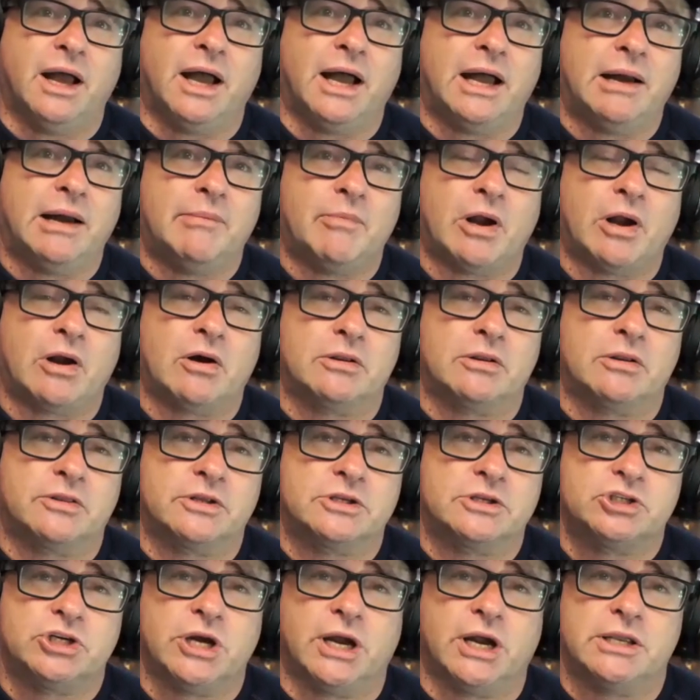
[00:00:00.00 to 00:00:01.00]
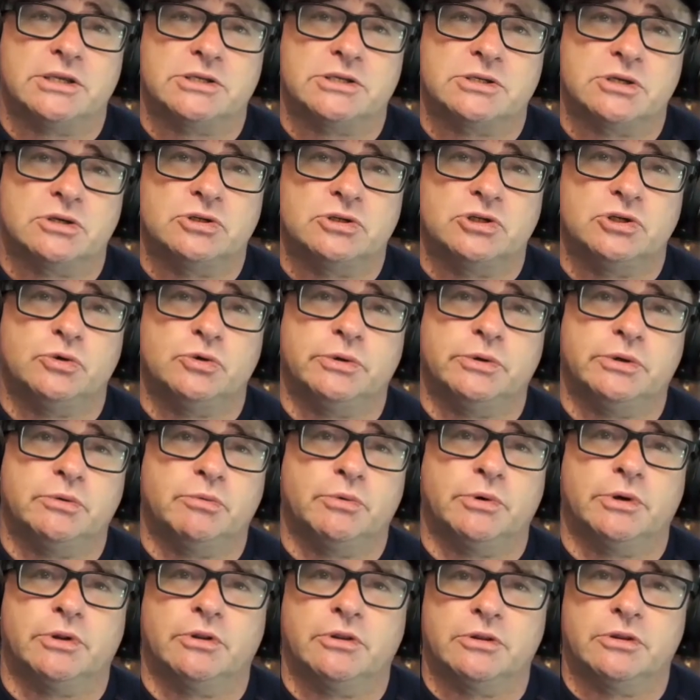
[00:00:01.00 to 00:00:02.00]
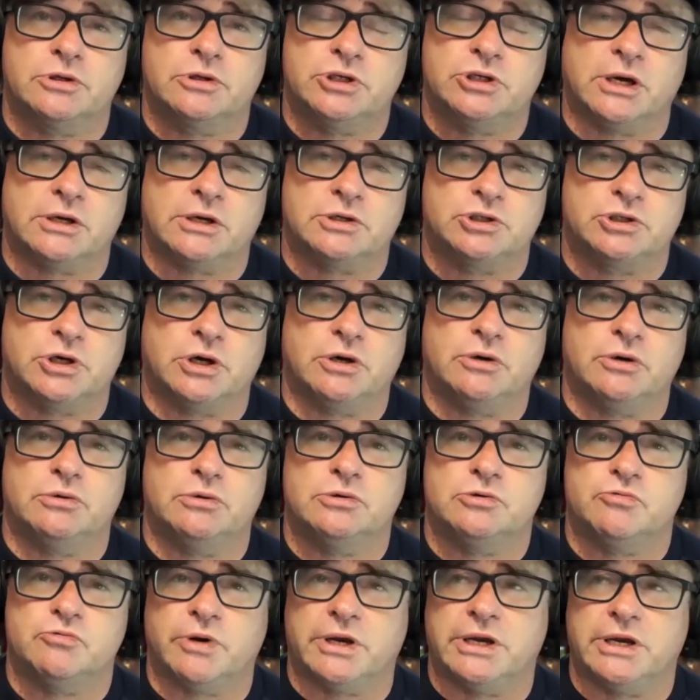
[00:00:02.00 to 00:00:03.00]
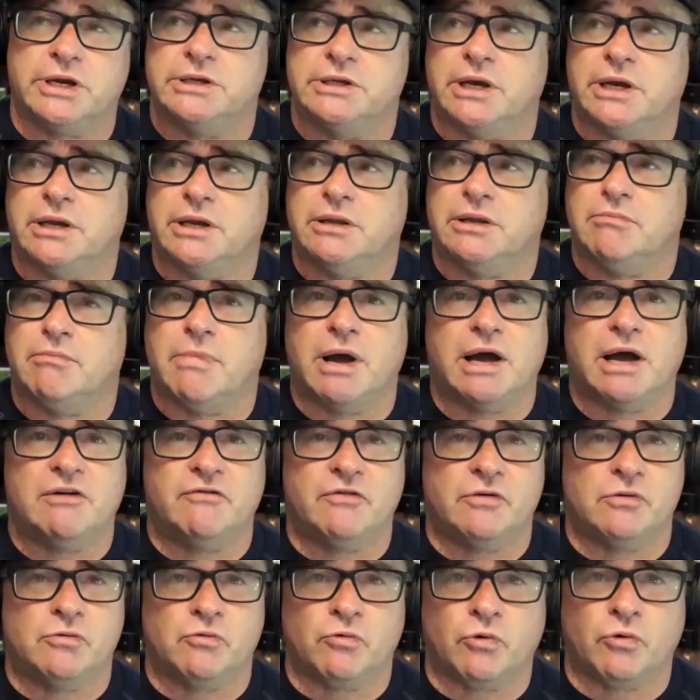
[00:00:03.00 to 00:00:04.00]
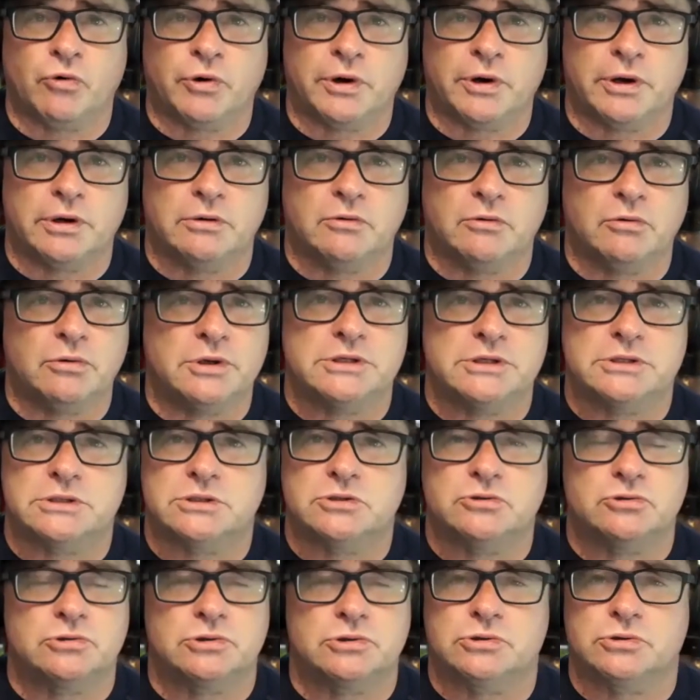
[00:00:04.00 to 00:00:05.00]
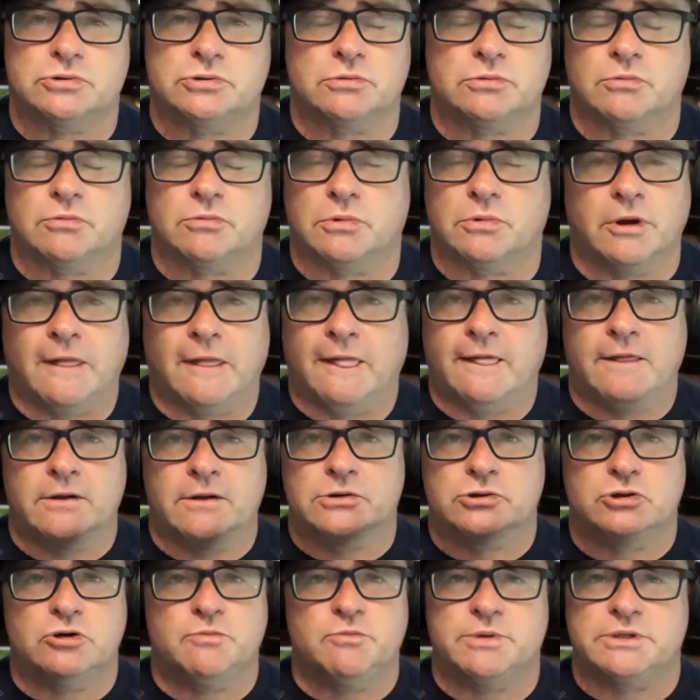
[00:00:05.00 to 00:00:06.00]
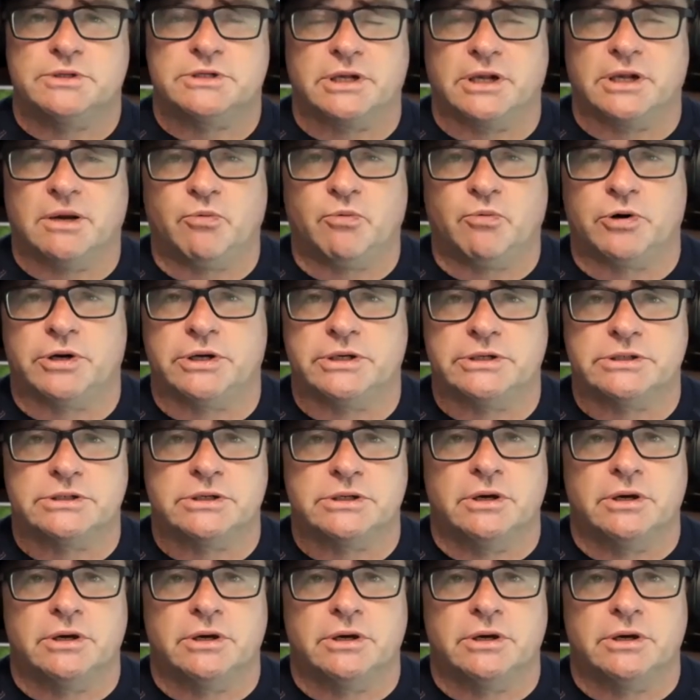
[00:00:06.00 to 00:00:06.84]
I got the chance to tour with Chuck Jones, Ricky Dunn, Marvin Roy, all these super celebrities,